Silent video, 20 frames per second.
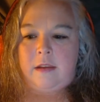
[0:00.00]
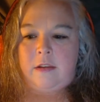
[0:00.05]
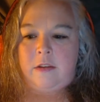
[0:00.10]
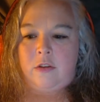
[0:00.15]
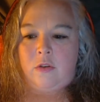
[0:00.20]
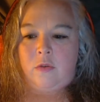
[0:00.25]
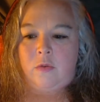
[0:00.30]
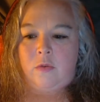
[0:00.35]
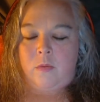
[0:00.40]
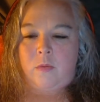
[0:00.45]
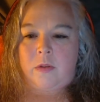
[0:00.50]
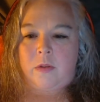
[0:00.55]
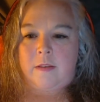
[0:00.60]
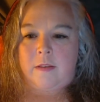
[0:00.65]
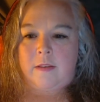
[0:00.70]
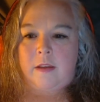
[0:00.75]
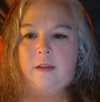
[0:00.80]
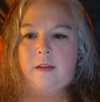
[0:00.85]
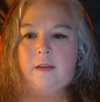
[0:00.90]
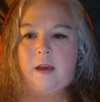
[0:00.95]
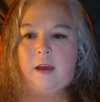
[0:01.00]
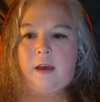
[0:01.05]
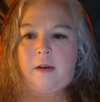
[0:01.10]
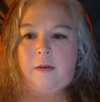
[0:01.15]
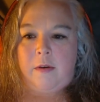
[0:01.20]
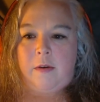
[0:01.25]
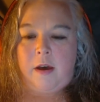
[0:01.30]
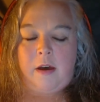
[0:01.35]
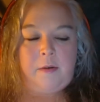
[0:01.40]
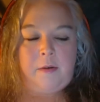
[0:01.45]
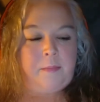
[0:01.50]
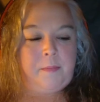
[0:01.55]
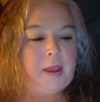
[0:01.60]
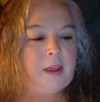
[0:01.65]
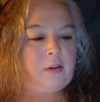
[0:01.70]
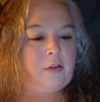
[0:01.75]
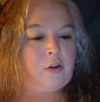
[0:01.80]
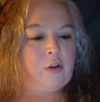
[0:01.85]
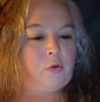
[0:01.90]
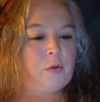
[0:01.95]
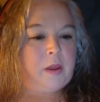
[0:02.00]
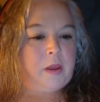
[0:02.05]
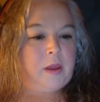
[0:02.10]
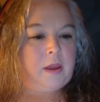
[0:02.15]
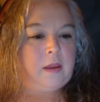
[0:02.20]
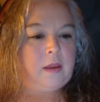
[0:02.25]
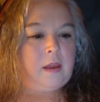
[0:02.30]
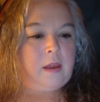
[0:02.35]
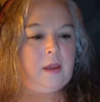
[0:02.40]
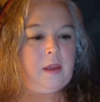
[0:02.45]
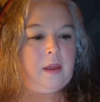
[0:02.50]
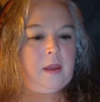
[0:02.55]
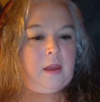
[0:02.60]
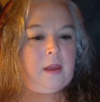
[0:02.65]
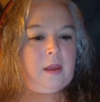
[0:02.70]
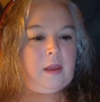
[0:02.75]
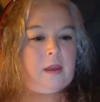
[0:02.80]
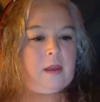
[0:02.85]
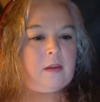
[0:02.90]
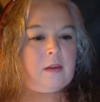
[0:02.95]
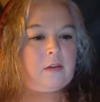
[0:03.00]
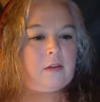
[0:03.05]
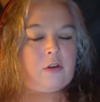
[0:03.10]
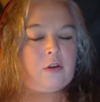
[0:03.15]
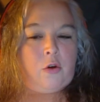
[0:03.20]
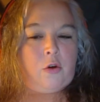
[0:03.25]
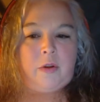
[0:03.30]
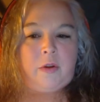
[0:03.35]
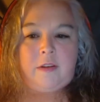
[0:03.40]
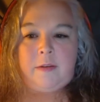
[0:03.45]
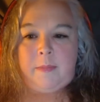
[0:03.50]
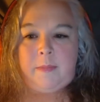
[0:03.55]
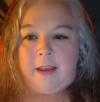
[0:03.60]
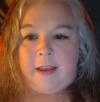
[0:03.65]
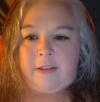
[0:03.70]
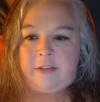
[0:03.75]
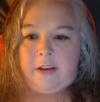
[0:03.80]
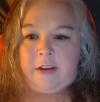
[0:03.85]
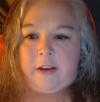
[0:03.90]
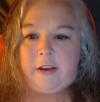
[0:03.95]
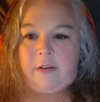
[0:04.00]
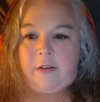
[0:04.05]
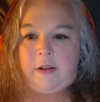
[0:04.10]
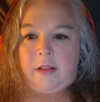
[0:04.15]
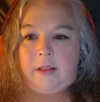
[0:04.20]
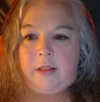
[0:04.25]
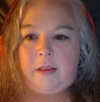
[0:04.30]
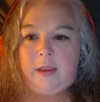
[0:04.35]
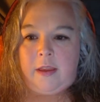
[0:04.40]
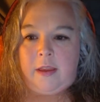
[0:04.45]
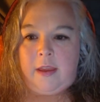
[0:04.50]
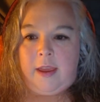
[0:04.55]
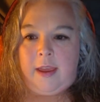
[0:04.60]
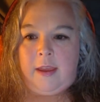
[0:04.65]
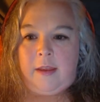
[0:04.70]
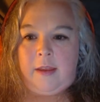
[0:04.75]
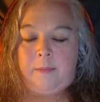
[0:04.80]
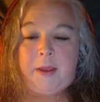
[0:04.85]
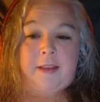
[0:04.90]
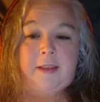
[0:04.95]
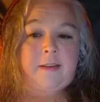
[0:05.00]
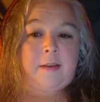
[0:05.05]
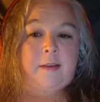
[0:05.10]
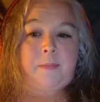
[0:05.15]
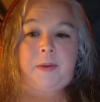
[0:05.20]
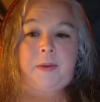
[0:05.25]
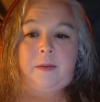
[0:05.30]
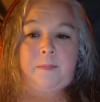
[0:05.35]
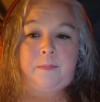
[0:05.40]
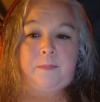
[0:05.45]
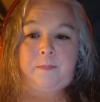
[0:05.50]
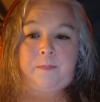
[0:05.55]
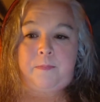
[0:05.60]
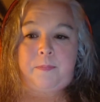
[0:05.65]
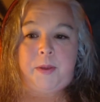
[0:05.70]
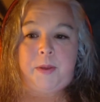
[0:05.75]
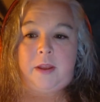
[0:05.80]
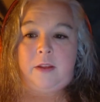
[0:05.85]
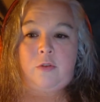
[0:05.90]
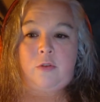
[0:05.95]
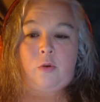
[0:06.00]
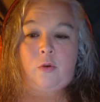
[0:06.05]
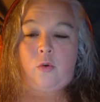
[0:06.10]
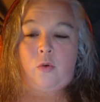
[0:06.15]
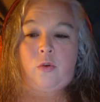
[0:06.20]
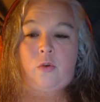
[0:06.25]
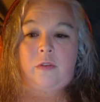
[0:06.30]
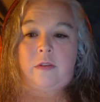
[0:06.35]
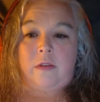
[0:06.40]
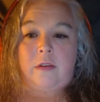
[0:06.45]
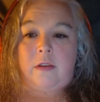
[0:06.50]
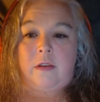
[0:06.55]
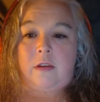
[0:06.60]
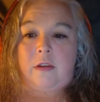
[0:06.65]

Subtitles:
a man going to Mass General and basically being told,